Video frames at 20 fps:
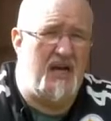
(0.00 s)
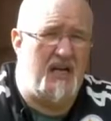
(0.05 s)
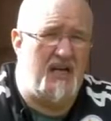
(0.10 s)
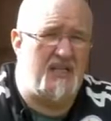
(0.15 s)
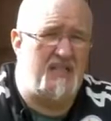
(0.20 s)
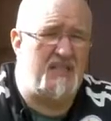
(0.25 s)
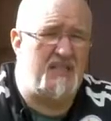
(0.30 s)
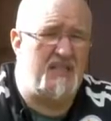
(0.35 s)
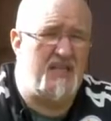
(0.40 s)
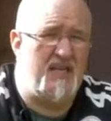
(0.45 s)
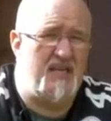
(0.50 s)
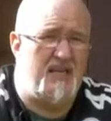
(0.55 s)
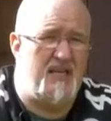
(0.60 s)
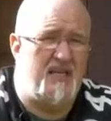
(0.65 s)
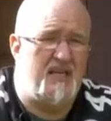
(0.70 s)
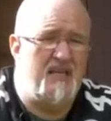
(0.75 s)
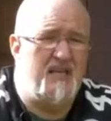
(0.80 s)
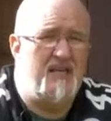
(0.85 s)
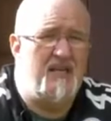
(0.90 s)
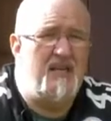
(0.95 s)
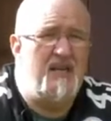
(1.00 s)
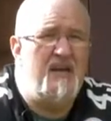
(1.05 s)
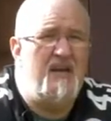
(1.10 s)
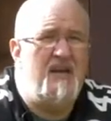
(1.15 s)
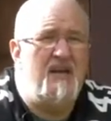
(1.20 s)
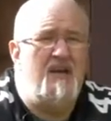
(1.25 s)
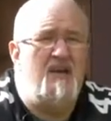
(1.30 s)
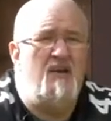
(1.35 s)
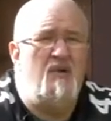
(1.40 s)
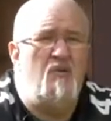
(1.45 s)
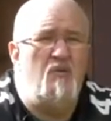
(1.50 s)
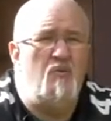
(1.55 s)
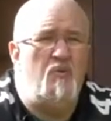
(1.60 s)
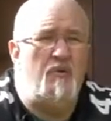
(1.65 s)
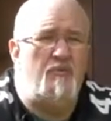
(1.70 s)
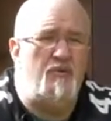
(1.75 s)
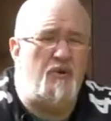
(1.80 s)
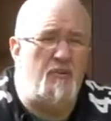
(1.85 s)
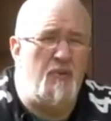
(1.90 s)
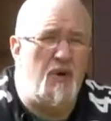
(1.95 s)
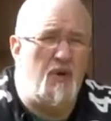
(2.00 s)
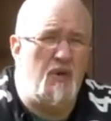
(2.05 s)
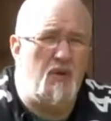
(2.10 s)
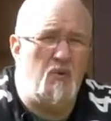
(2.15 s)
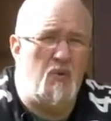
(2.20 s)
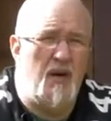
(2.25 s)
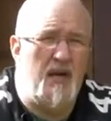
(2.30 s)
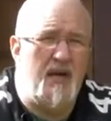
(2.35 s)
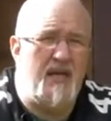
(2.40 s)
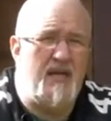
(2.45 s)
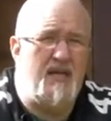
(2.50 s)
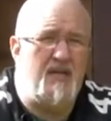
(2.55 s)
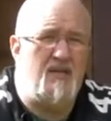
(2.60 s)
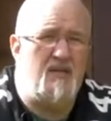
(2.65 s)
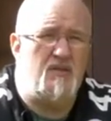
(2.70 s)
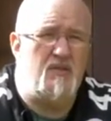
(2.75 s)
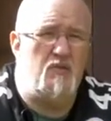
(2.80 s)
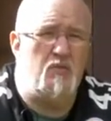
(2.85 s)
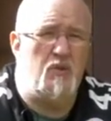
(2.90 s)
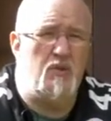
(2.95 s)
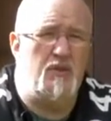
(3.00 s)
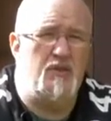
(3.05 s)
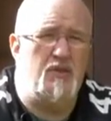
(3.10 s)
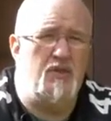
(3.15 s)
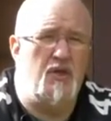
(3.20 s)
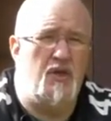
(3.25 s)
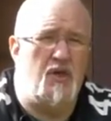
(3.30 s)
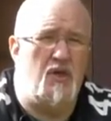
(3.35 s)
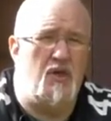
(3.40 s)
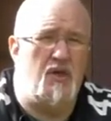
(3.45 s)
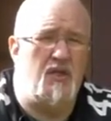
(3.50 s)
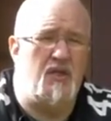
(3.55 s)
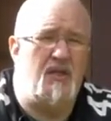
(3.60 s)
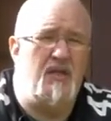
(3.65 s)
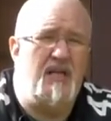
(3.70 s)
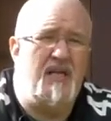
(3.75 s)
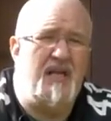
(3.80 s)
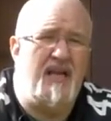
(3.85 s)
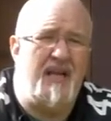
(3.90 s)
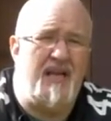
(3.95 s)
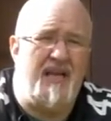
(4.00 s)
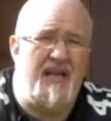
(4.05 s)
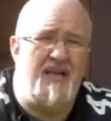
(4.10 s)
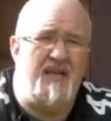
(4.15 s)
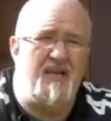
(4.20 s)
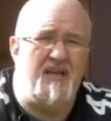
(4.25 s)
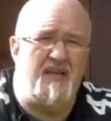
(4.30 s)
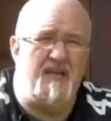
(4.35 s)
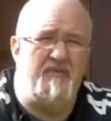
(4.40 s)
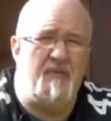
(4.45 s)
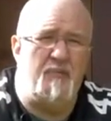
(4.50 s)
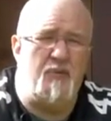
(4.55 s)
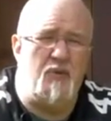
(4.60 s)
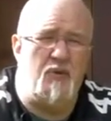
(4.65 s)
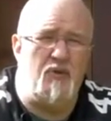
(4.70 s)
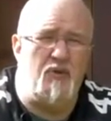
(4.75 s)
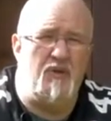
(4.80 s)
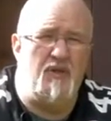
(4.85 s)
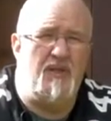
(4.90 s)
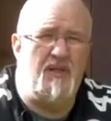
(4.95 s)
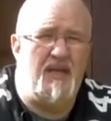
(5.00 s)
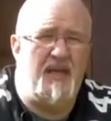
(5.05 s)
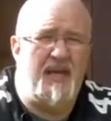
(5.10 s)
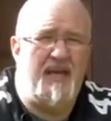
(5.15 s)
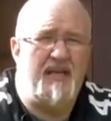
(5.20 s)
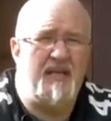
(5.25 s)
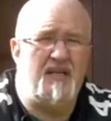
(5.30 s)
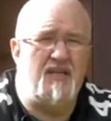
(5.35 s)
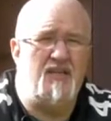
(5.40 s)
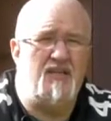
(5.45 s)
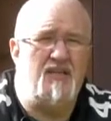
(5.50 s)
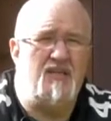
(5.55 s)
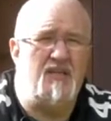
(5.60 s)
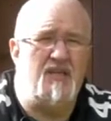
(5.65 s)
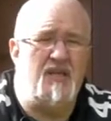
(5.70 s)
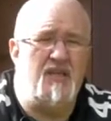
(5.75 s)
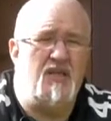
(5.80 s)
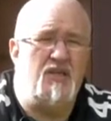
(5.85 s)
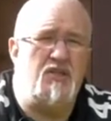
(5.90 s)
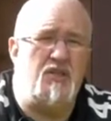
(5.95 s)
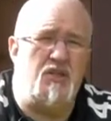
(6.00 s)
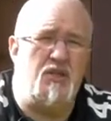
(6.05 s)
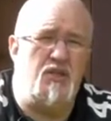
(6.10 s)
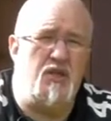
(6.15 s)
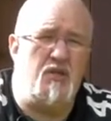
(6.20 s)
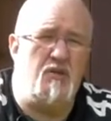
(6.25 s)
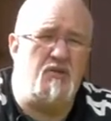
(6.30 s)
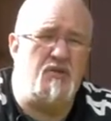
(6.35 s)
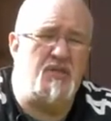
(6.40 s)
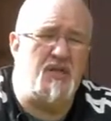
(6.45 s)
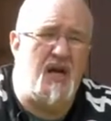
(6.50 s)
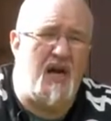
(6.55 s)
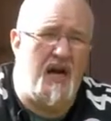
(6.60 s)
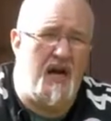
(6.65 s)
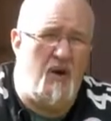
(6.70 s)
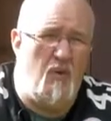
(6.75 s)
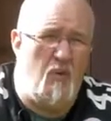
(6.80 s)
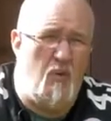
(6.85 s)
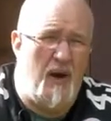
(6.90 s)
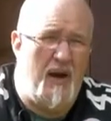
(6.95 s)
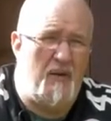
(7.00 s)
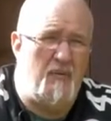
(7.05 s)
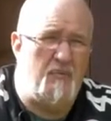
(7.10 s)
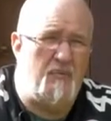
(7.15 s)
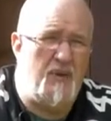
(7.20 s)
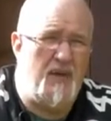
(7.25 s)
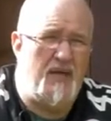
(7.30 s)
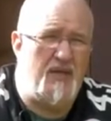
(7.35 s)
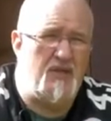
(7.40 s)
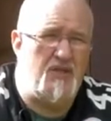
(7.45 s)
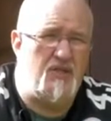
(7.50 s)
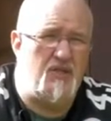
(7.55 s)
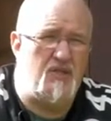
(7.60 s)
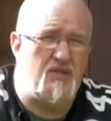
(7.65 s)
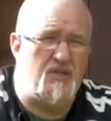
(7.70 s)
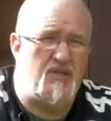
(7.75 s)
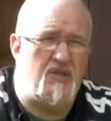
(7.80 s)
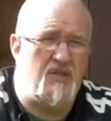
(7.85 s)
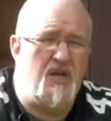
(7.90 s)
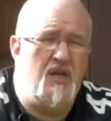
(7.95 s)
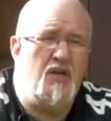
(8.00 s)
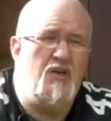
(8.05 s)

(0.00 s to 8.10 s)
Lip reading: RT. We've come all the way to Woolton Hall in Liverpool, England, to shoot our wow pictures.